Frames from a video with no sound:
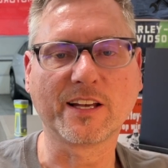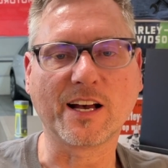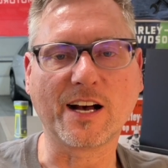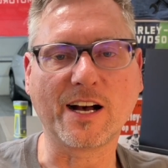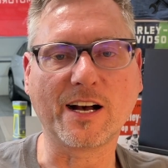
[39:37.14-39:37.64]

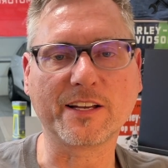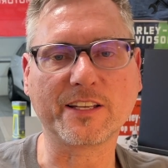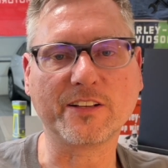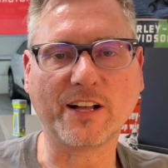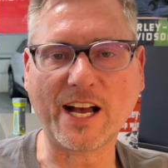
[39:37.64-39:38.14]
uh,
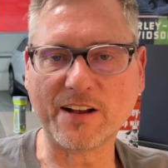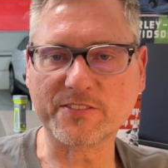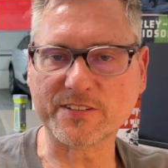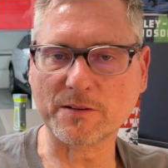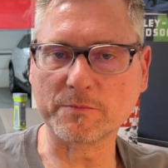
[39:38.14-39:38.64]
you'll have
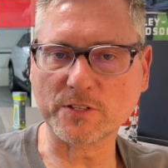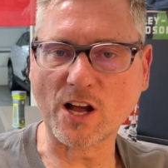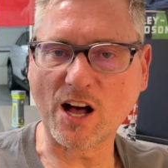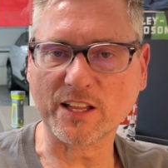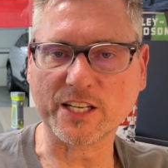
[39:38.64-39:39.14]
some
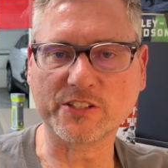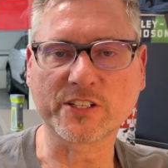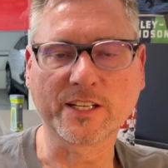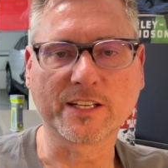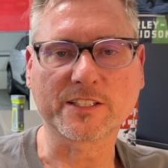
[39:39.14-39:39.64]
knowledge
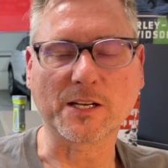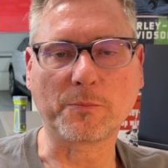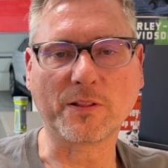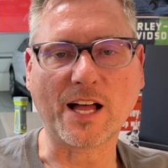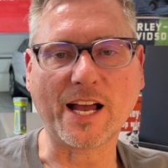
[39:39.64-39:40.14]
to
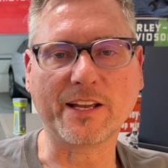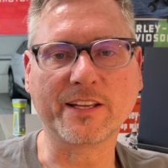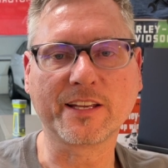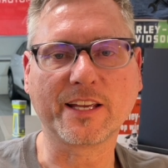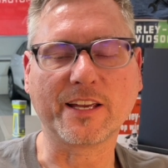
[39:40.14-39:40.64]
apply
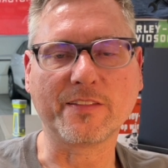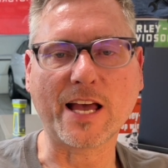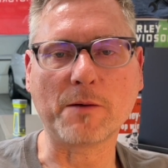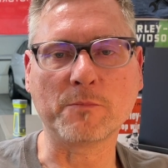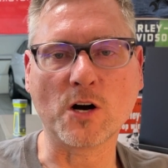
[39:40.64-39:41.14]
in
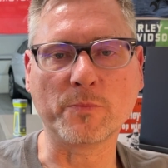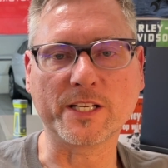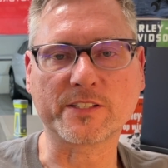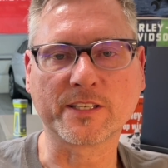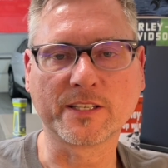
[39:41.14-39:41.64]
that
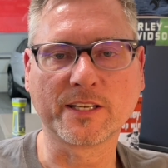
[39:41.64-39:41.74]
moment.